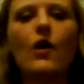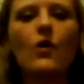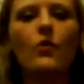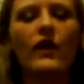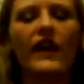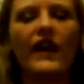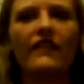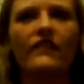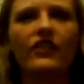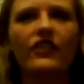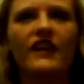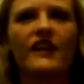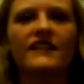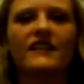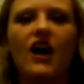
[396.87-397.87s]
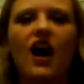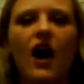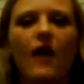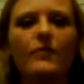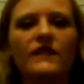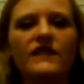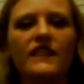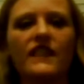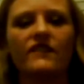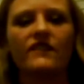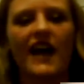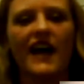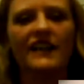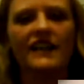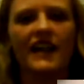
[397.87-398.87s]
Whatever is the opposite of
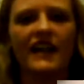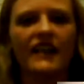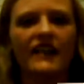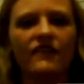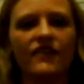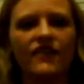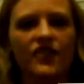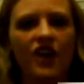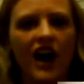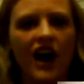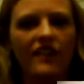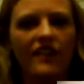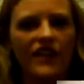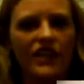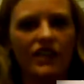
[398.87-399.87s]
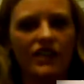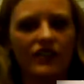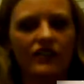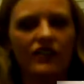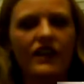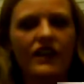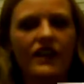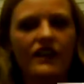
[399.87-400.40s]
that negative thought that you're